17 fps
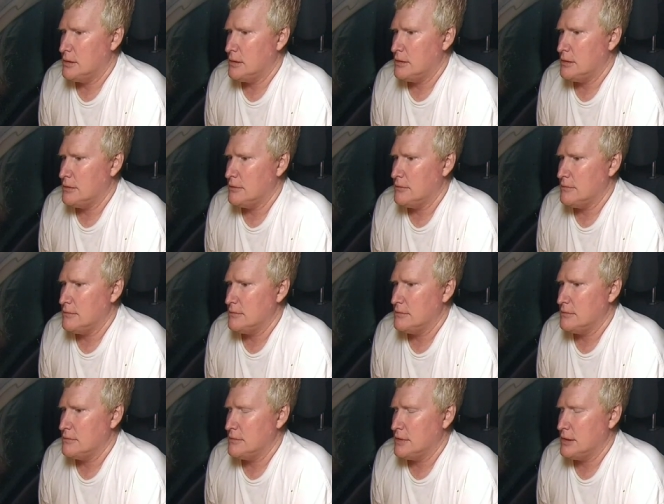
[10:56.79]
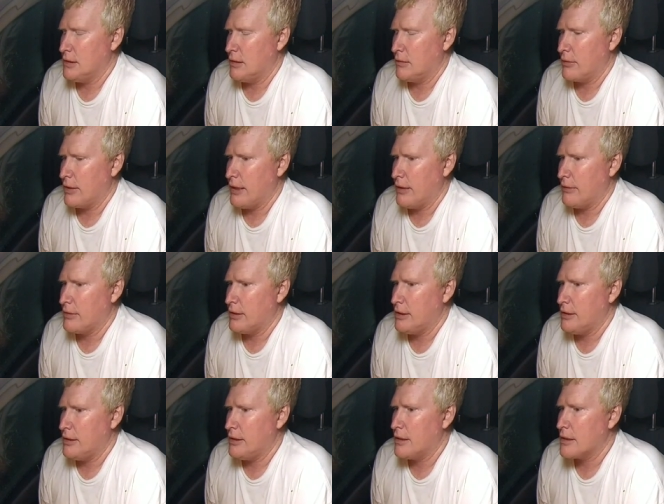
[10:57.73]
um, around
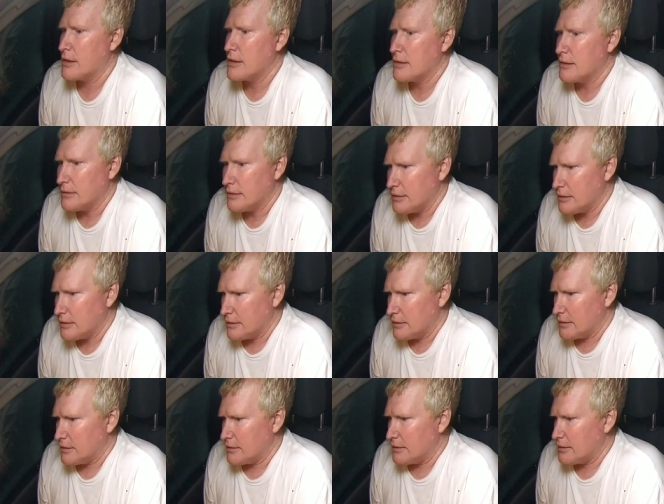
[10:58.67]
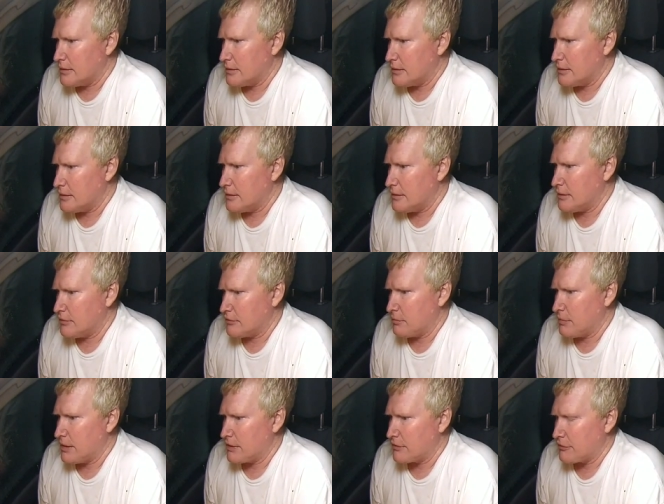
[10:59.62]
here, his
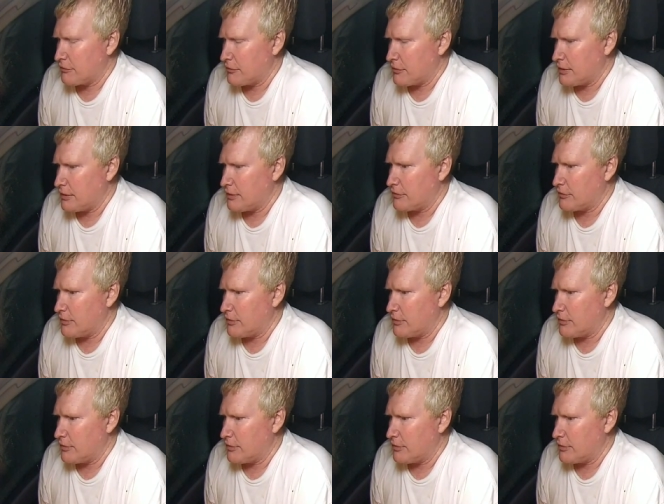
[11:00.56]
best friends